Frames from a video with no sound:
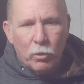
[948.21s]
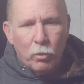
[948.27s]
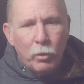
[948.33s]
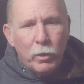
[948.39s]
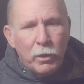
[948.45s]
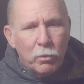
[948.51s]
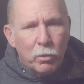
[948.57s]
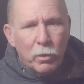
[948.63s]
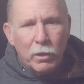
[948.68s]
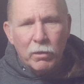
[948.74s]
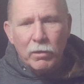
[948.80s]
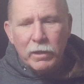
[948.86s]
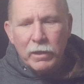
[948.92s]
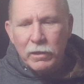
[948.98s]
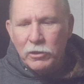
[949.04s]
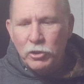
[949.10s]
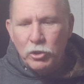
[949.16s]
We
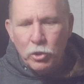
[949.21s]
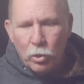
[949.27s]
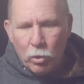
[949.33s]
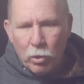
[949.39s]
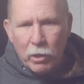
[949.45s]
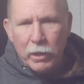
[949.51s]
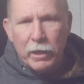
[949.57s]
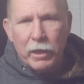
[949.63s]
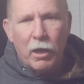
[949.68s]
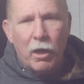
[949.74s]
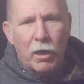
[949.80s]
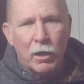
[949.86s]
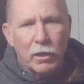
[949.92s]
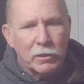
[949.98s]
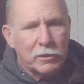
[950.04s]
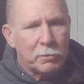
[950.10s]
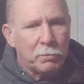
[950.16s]
really enjoy
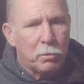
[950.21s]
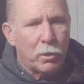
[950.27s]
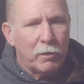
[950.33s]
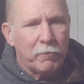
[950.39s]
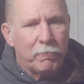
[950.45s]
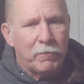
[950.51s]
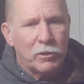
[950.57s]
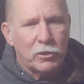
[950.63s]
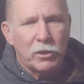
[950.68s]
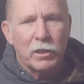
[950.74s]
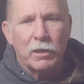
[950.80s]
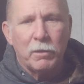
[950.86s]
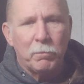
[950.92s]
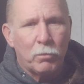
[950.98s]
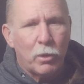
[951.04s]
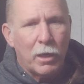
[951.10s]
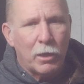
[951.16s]
our spring fishing
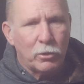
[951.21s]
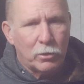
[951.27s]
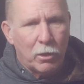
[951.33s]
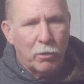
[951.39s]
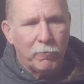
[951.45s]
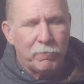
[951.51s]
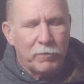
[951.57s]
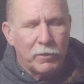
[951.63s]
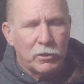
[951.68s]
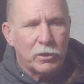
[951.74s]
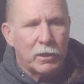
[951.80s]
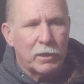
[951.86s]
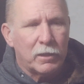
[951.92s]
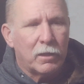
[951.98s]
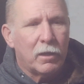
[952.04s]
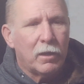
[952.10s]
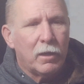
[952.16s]
and brown trout fishing.
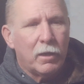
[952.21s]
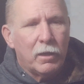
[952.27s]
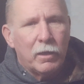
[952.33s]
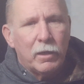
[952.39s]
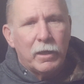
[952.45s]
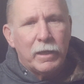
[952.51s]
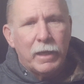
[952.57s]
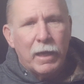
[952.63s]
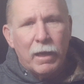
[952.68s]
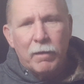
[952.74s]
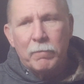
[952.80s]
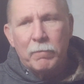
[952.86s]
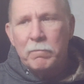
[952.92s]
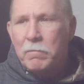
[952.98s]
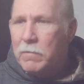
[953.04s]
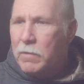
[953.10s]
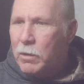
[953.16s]
Yeah,
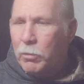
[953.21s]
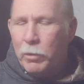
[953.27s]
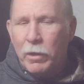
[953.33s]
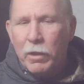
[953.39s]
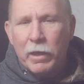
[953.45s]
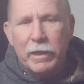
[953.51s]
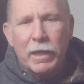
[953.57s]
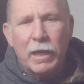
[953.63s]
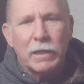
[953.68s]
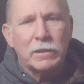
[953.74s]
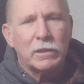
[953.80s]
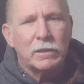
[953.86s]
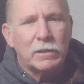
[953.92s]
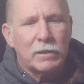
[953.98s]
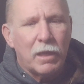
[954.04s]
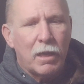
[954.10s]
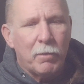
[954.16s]
we like catching
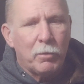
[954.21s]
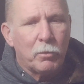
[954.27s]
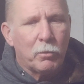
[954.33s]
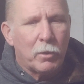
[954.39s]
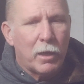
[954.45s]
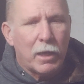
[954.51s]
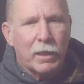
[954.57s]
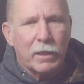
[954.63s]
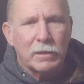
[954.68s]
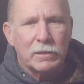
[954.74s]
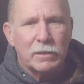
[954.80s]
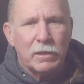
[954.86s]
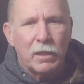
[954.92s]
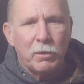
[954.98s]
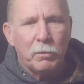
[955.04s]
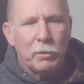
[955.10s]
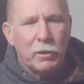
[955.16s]
salmon. We're not going to
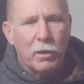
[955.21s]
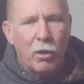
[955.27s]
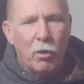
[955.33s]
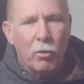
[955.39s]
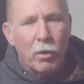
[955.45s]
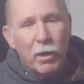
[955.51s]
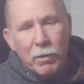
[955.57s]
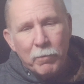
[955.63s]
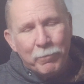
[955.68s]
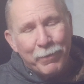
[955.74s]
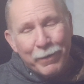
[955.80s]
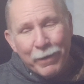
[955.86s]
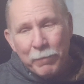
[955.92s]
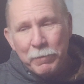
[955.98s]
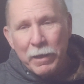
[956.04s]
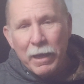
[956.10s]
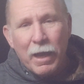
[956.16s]
say we don't. But
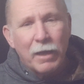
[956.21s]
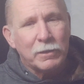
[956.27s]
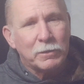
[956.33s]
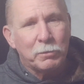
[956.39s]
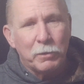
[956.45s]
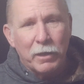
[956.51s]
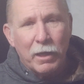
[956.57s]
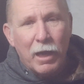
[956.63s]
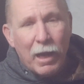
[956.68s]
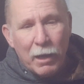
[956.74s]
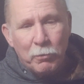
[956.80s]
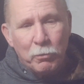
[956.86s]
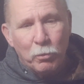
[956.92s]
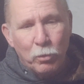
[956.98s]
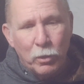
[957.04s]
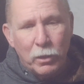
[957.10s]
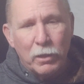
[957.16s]
I'll be honest with you, I
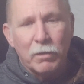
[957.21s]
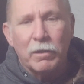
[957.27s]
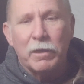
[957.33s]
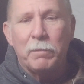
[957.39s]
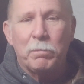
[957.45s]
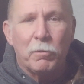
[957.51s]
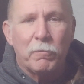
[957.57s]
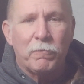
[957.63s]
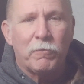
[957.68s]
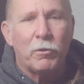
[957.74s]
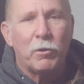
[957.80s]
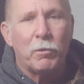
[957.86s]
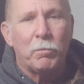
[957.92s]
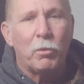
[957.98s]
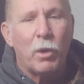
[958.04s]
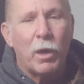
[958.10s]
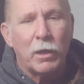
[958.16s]
really
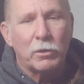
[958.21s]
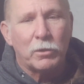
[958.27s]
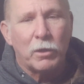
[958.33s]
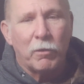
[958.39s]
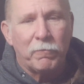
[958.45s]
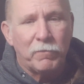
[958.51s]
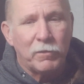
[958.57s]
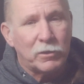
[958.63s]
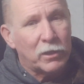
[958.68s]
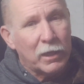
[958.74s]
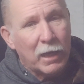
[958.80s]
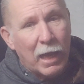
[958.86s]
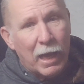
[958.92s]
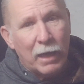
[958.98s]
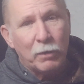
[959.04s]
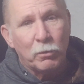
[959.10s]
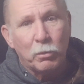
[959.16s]
prefer brown trout fishing.
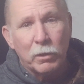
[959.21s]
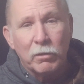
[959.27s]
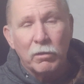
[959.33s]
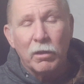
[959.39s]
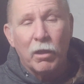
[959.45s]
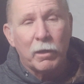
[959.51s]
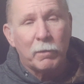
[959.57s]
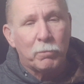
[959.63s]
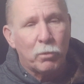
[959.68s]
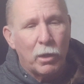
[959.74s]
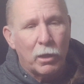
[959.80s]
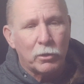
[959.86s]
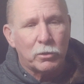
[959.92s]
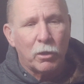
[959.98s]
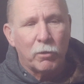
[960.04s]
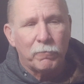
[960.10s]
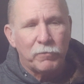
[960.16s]
I really like brown
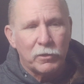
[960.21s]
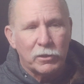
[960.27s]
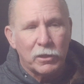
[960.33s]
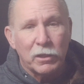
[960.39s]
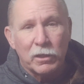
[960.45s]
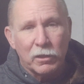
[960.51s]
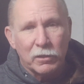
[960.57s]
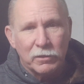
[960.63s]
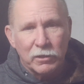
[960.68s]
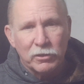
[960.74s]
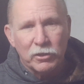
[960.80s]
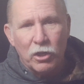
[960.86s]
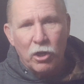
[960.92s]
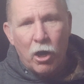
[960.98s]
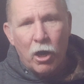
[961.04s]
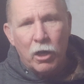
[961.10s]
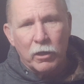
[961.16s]
trout fishing because it's
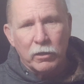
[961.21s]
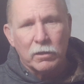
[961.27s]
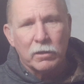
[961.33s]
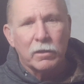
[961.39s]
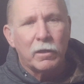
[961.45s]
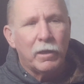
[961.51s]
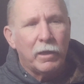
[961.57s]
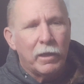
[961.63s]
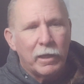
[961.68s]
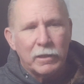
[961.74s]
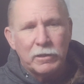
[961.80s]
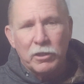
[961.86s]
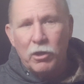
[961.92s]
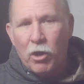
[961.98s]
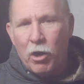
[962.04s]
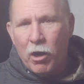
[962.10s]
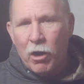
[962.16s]
art. It's
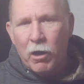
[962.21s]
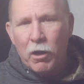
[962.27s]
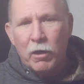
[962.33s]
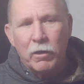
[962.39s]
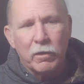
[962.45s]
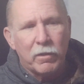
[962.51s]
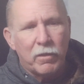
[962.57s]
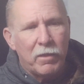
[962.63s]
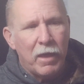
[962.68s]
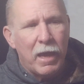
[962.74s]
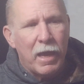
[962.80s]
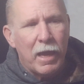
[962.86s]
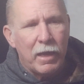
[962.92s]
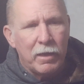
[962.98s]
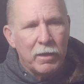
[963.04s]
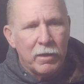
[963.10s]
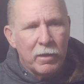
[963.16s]
an art
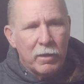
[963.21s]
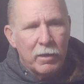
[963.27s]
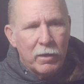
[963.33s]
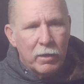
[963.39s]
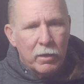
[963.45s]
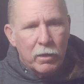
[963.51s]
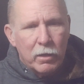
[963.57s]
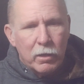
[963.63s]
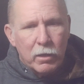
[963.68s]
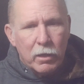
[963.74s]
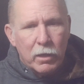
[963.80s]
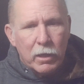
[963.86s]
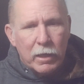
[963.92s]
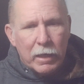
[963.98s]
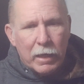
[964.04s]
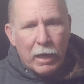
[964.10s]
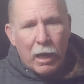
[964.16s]
that
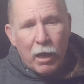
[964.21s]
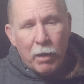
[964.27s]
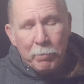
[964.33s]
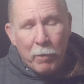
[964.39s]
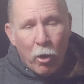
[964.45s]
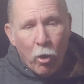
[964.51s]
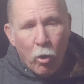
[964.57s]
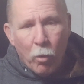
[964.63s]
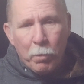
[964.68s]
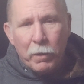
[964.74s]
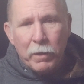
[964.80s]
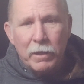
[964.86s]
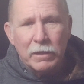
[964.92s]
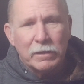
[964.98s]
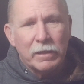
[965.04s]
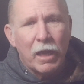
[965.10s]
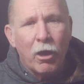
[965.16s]
I'm hoping
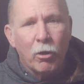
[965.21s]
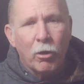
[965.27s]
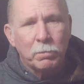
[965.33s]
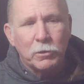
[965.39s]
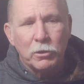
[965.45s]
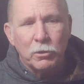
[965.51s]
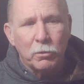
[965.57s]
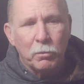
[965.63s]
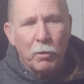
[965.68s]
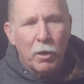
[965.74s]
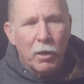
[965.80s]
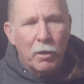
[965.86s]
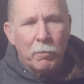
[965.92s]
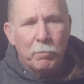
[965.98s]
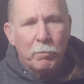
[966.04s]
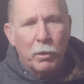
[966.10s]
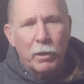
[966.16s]
this helps you,
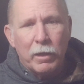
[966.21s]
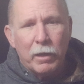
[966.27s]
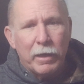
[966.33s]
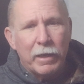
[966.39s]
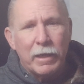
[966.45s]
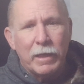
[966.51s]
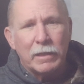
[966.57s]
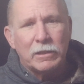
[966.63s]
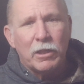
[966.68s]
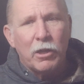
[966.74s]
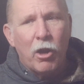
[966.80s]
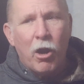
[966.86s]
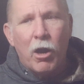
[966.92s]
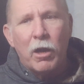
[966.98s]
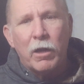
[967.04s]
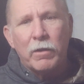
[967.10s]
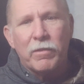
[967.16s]
but it's an
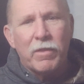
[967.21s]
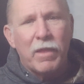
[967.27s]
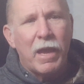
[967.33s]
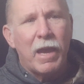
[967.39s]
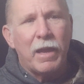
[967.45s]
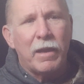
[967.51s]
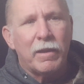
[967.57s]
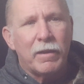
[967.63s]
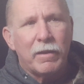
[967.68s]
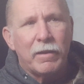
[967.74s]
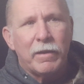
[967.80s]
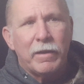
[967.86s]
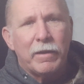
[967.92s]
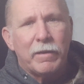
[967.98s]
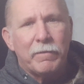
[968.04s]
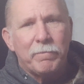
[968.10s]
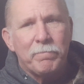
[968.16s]
art that
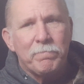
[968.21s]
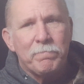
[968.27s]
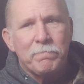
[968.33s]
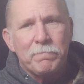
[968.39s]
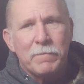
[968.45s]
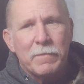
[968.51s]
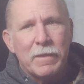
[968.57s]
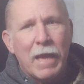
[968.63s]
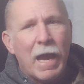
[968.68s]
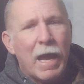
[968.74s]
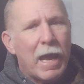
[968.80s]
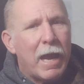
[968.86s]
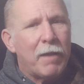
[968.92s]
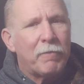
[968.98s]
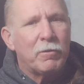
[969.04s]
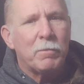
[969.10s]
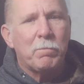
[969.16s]
not
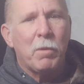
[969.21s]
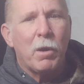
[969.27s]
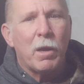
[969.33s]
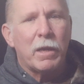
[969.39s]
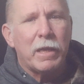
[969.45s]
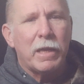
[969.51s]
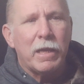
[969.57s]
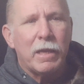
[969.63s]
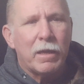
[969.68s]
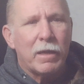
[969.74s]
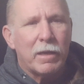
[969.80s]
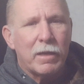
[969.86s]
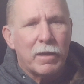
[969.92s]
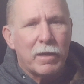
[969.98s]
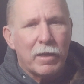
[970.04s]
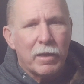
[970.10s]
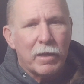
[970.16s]
everybody
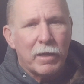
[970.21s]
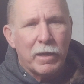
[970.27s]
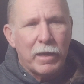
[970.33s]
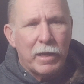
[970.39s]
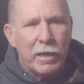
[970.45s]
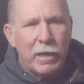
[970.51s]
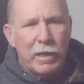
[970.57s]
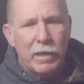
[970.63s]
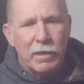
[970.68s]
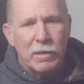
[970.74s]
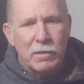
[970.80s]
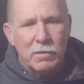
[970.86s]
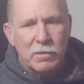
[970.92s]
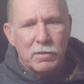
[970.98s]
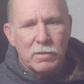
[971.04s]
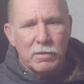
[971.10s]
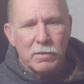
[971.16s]

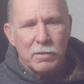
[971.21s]
is